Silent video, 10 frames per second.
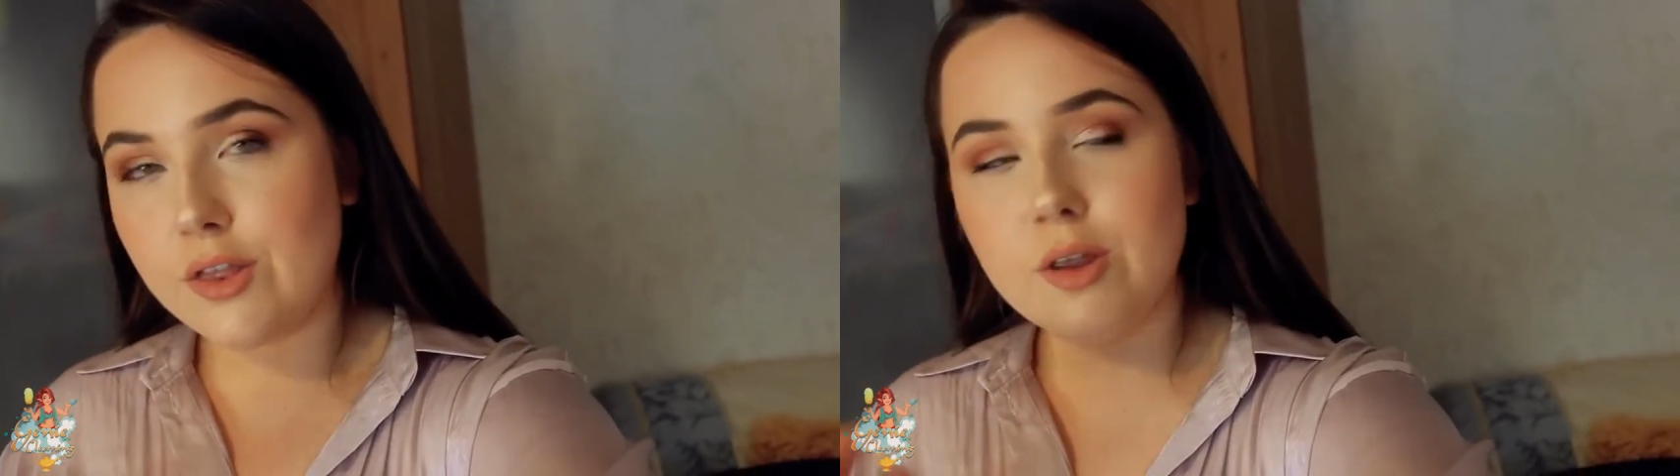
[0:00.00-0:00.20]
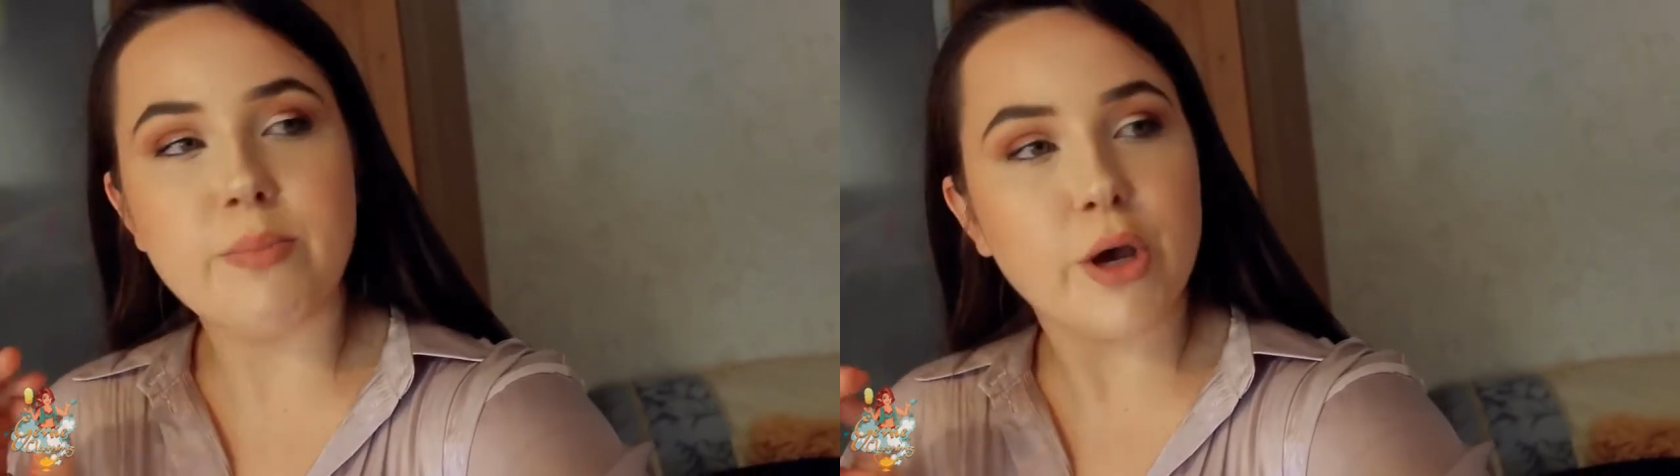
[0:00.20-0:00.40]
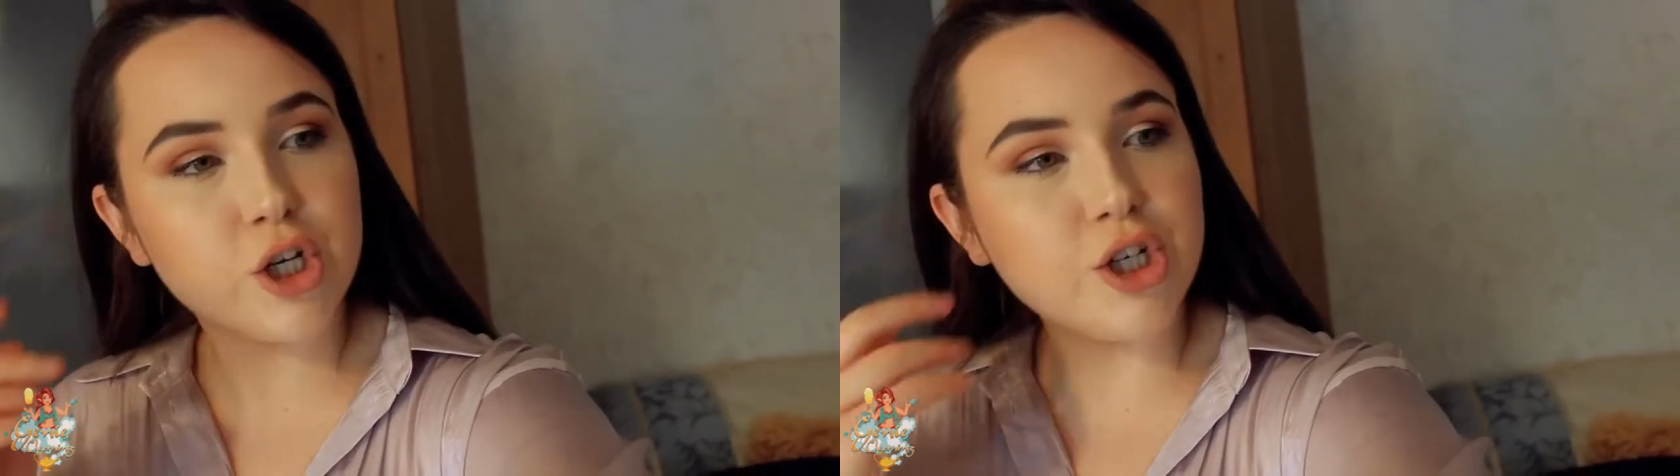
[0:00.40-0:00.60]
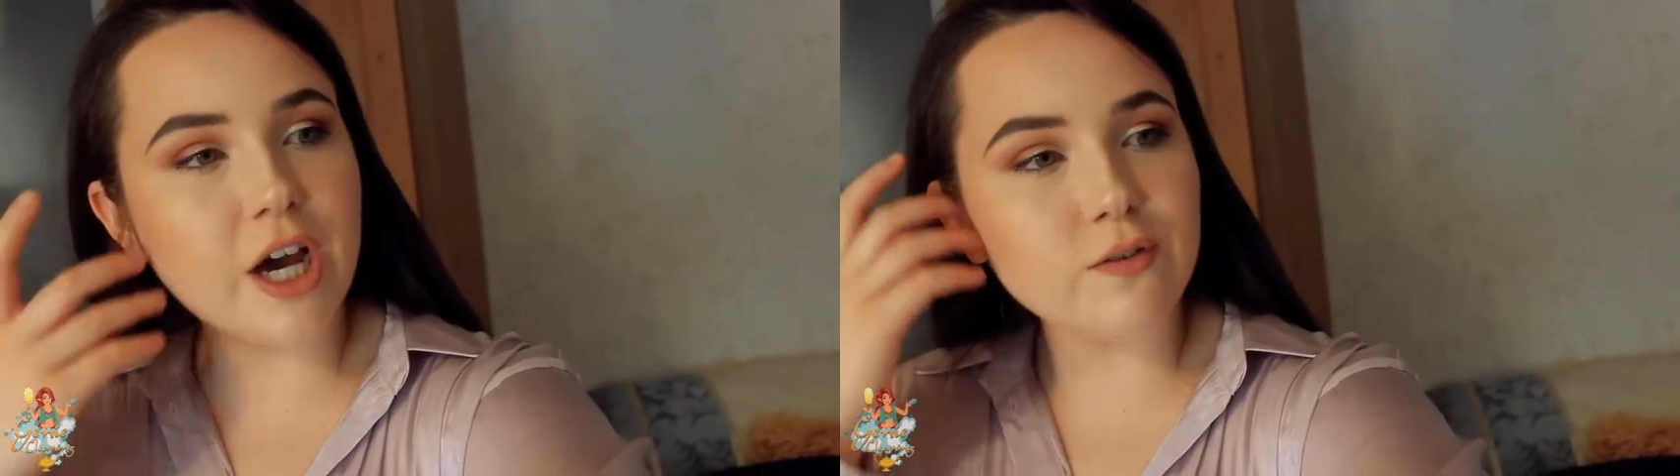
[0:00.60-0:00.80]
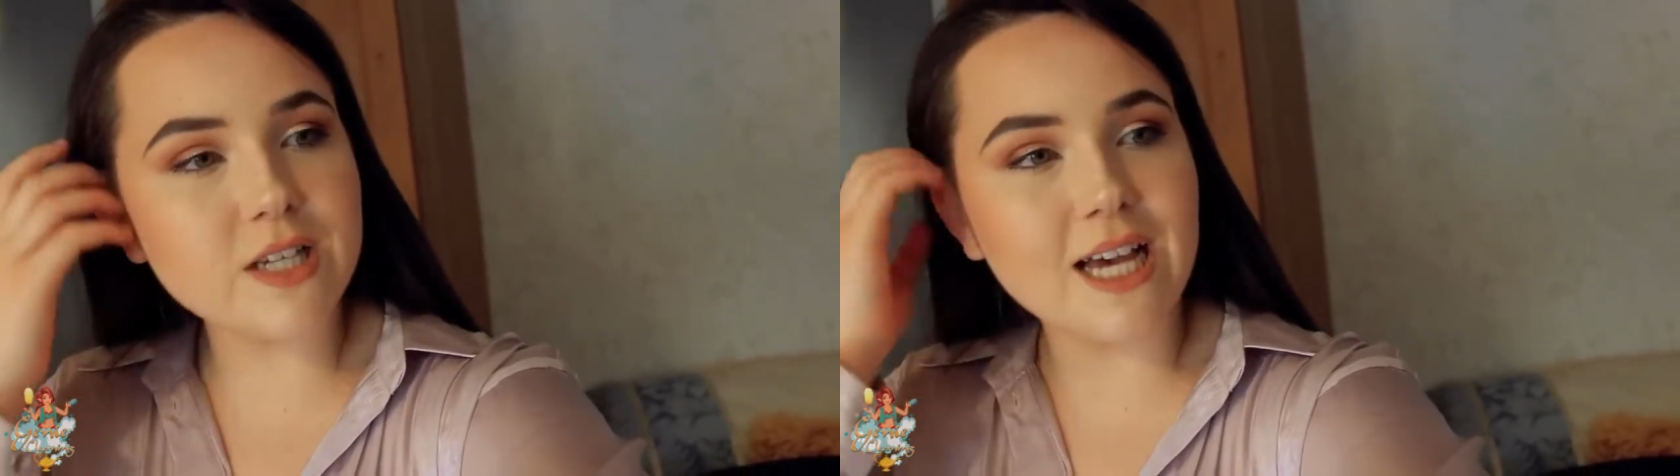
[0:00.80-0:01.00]
the
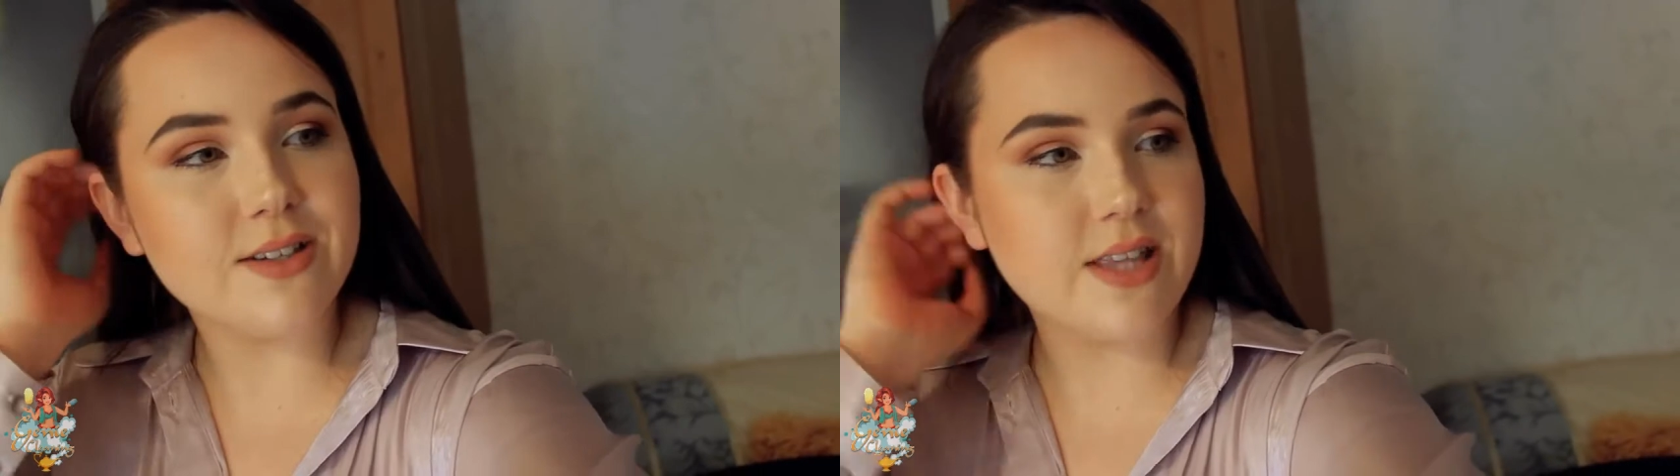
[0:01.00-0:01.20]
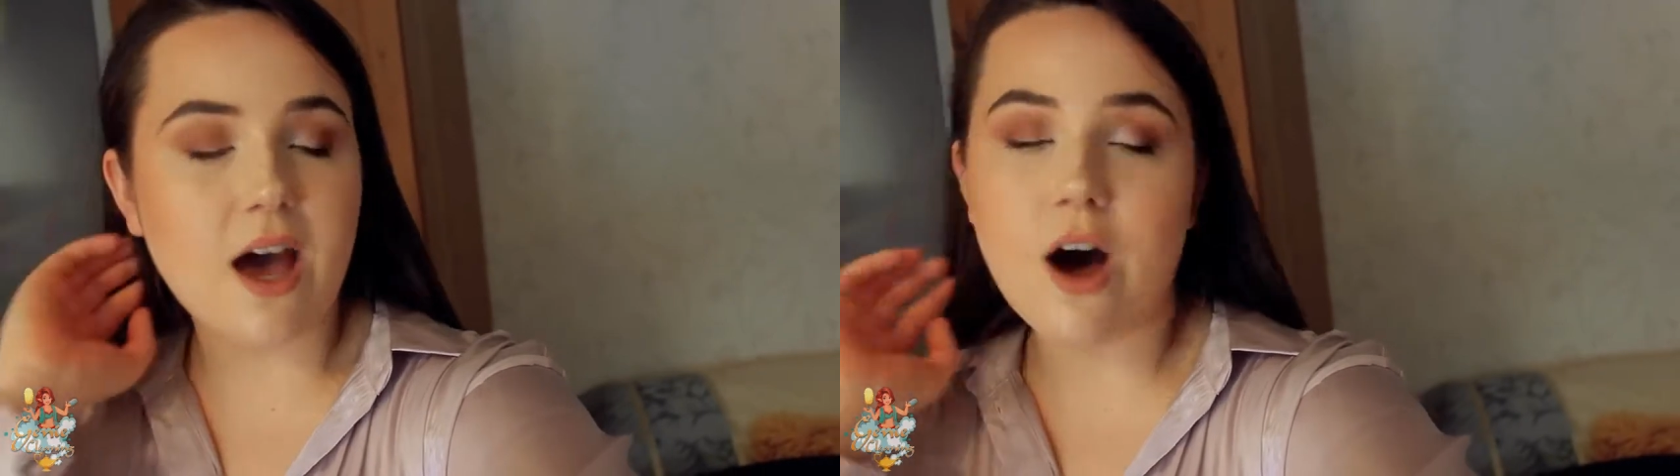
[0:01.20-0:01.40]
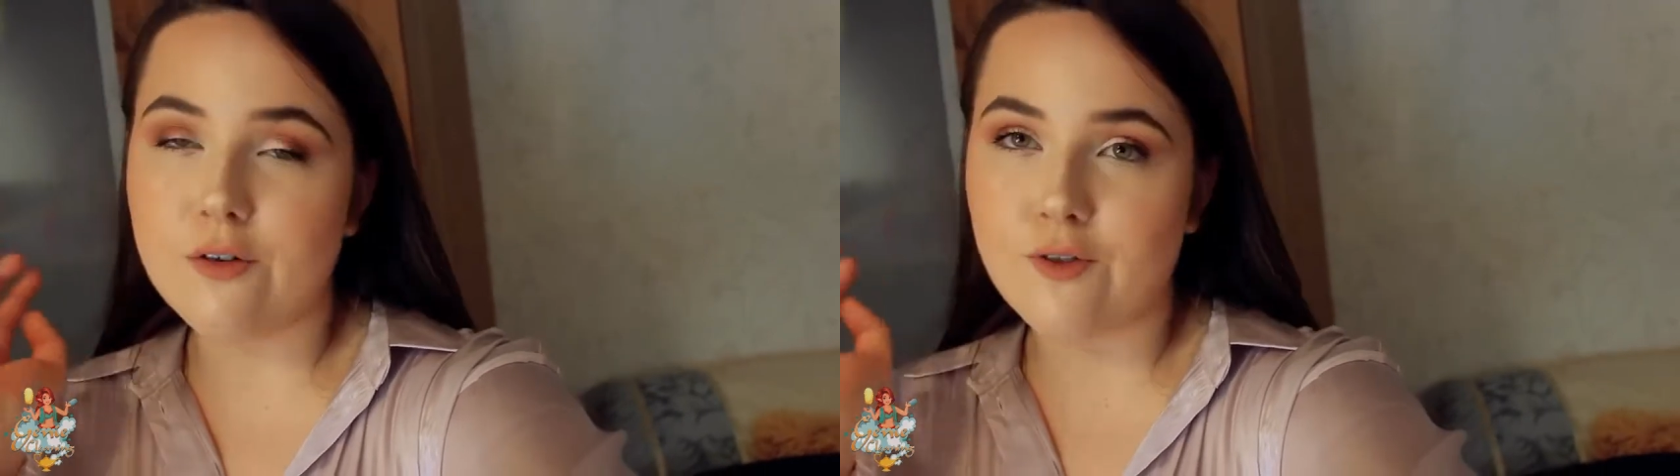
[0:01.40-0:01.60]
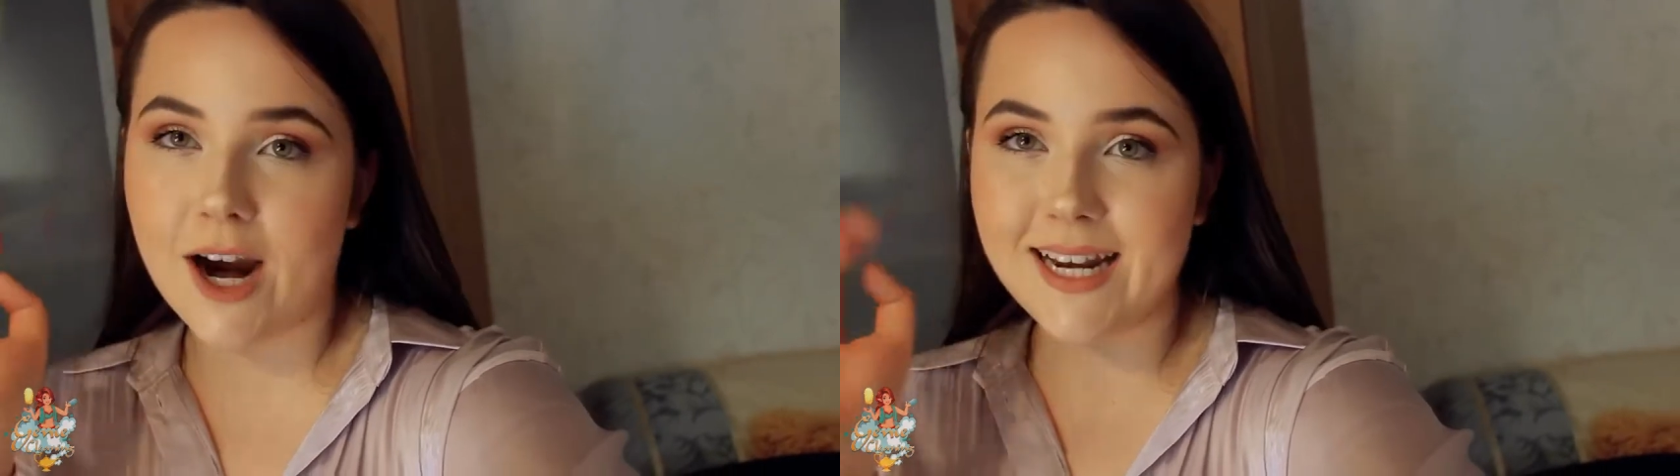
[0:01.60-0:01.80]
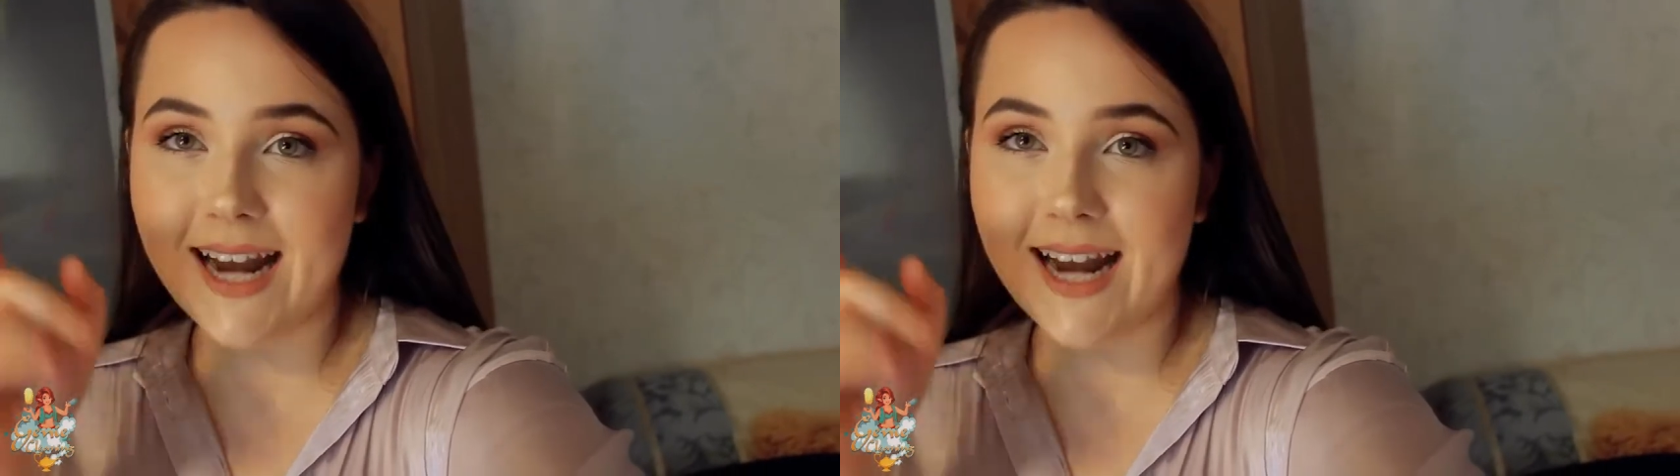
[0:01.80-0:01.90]
bookshelves as they are right